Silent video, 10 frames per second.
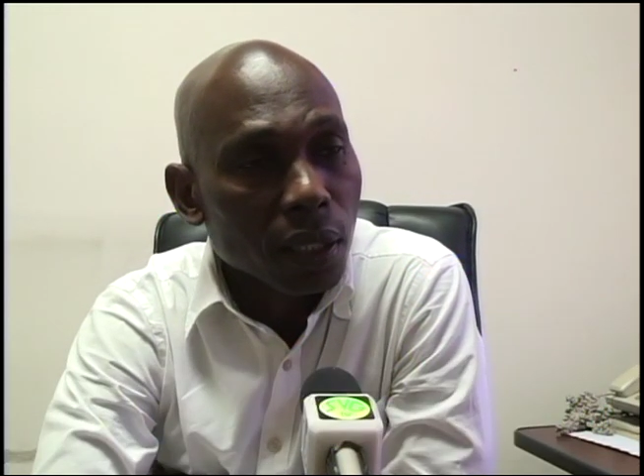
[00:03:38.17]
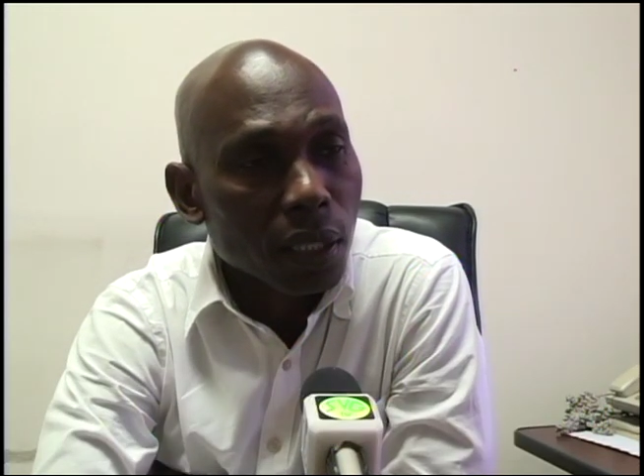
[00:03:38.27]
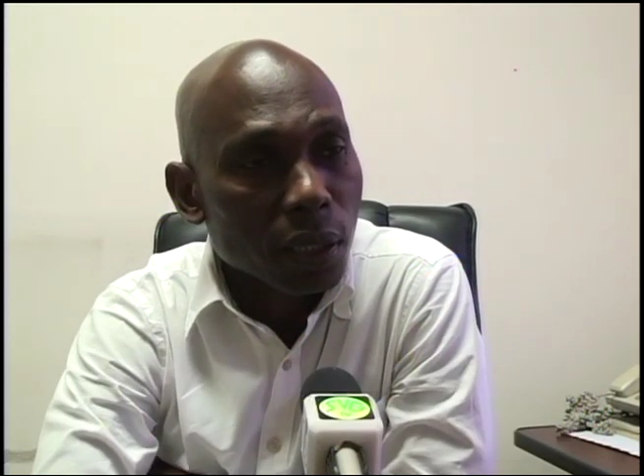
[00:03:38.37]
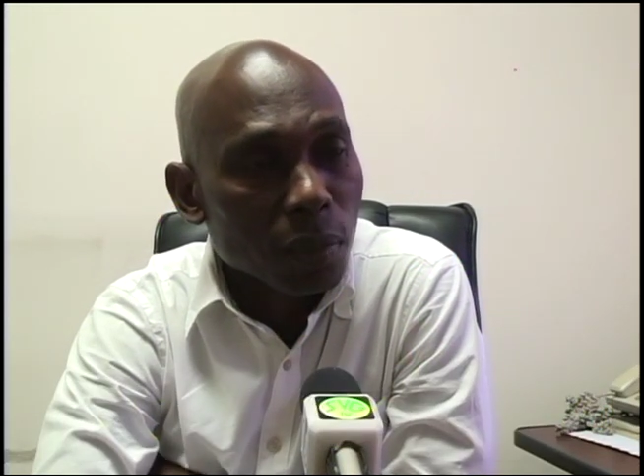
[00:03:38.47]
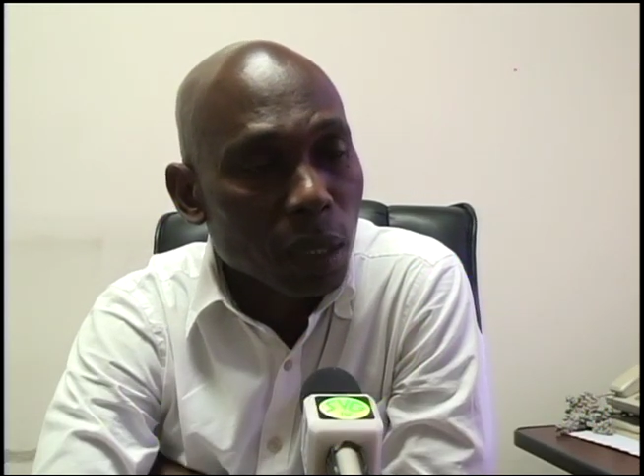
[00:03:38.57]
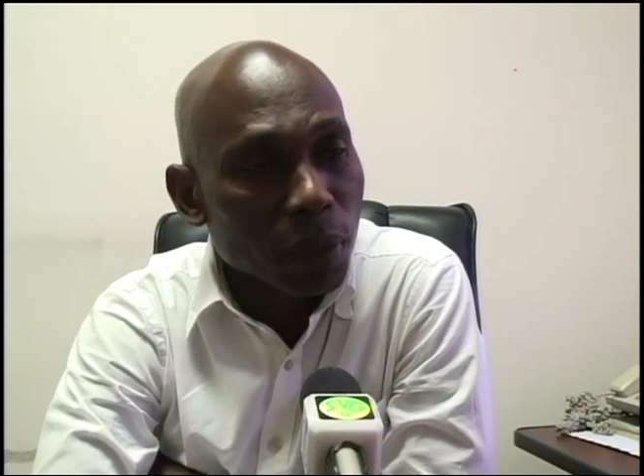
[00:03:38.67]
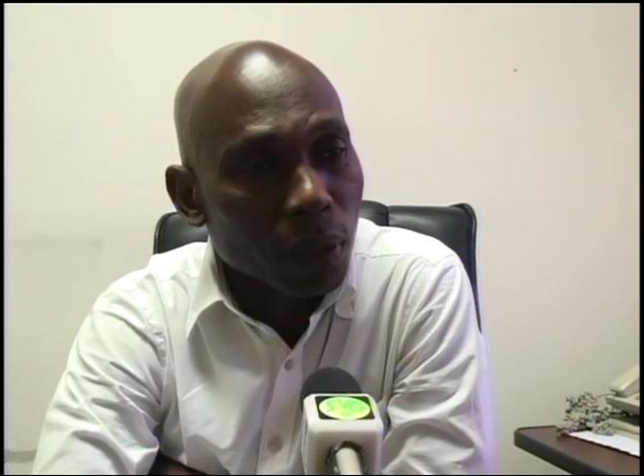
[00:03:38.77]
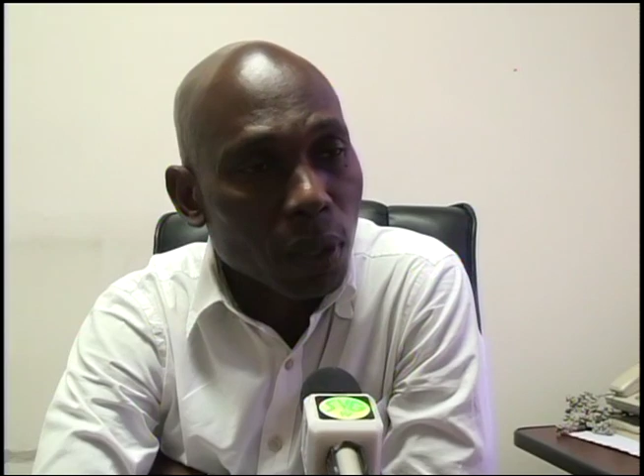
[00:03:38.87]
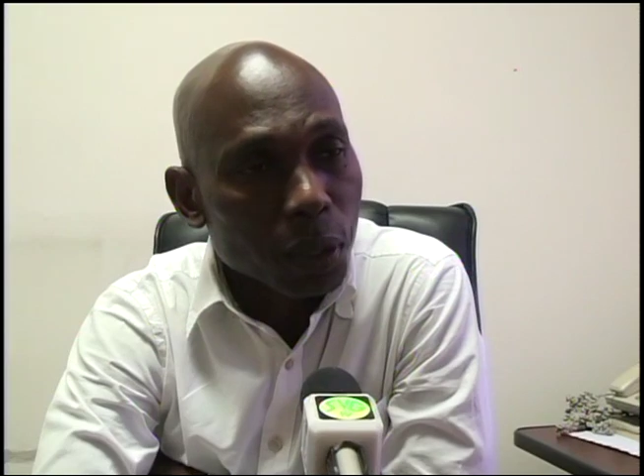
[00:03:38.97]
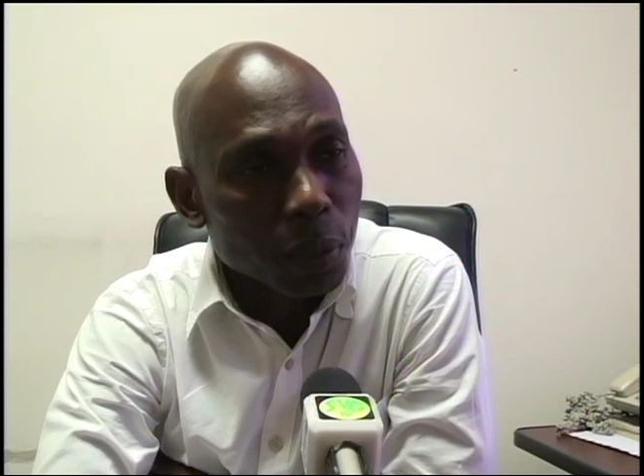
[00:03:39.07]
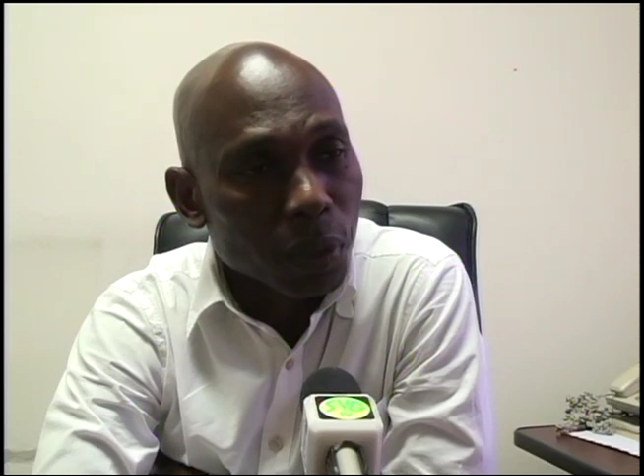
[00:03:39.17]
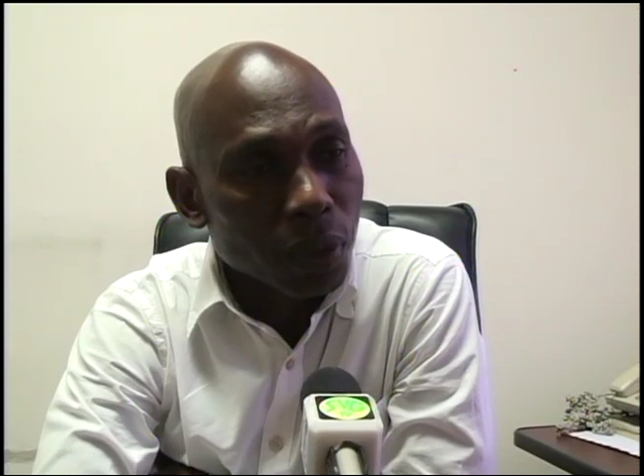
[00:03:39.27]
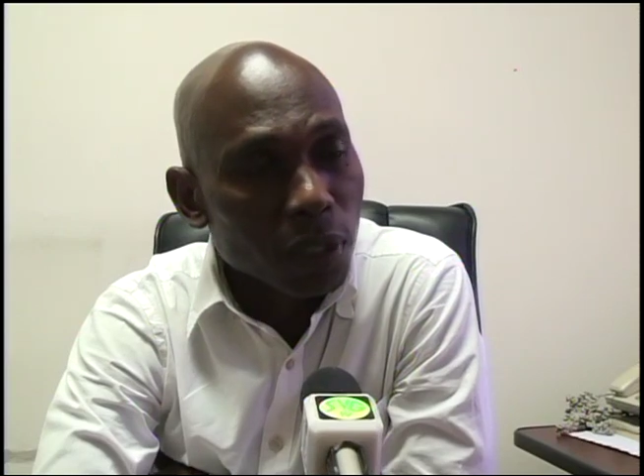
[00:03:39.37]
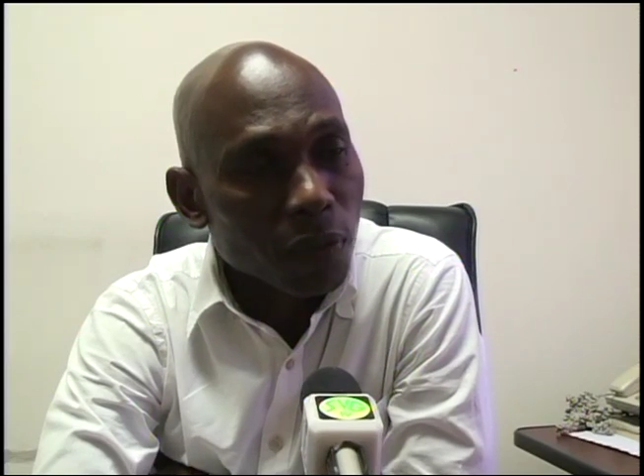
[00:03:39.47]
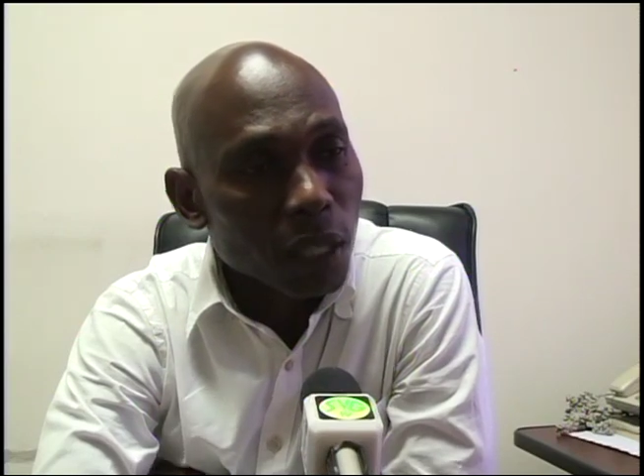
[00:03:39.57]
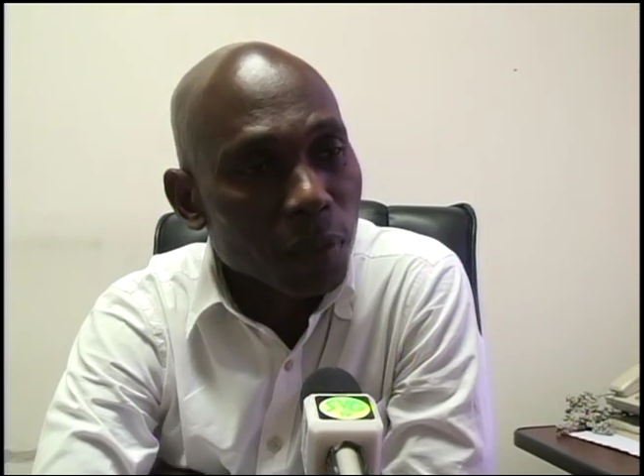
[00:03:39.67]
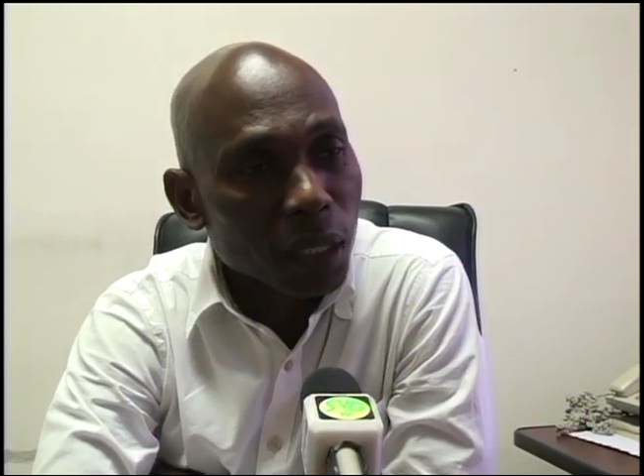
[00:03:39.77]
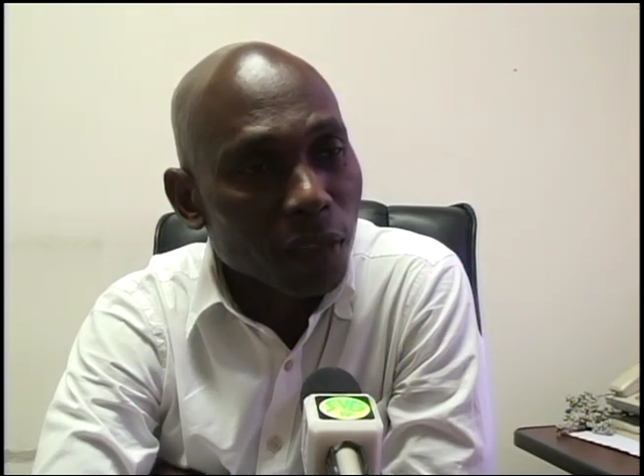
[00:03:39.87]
is to be able to contribute to the development